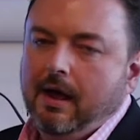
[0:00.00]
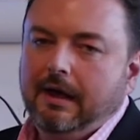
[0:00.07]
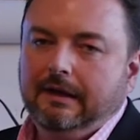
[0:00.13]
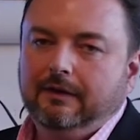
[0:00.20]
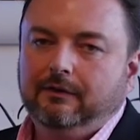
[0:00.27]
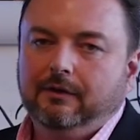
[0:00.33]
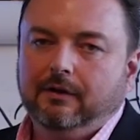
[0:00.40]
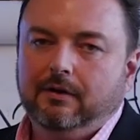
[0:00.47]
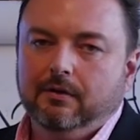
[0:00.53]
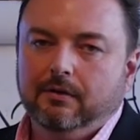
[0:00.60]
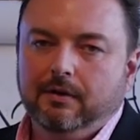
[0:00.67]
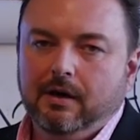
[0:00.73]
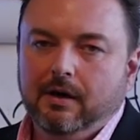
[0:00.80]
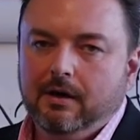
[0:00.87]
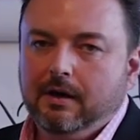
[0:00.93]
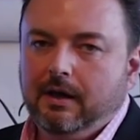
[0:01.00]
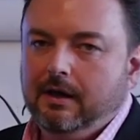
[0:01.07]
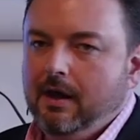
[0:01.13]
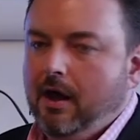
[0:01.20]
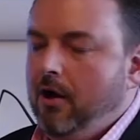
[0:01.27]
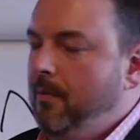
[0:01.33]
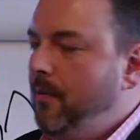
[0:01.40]
in St Kilda, in
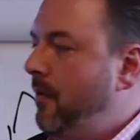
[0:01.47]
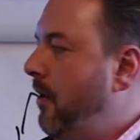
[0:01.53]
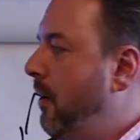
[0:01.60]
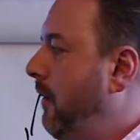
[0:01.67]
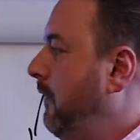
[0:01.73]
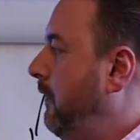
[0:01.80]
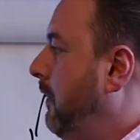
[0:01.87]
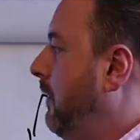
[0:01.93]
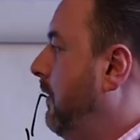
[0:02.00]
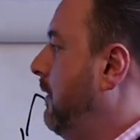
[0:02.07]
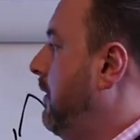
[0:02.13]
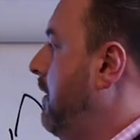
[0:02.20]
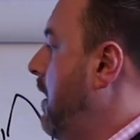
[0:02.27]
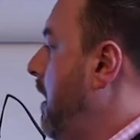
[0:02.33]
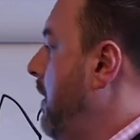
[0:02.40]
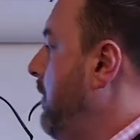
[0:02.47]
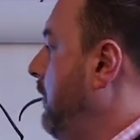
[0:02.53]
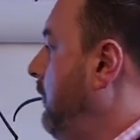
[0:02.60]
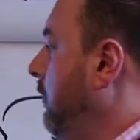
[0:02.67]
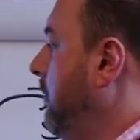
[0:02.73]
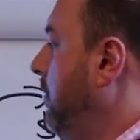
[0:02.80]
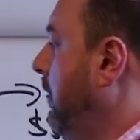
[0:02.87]
Elmer Road. They
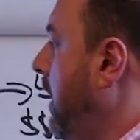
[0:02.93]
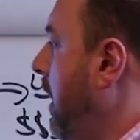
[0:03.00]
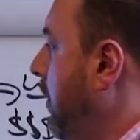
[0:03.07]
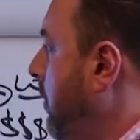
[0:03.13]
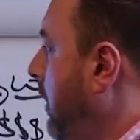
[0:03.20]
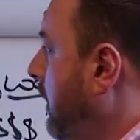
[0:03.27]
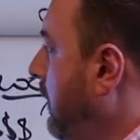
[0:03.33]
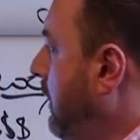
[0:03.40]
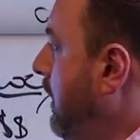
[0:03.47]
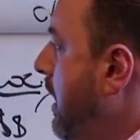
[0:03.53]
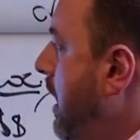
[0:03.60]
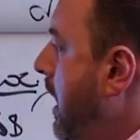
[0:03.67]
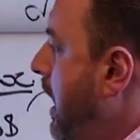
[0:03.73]
do book out quickly.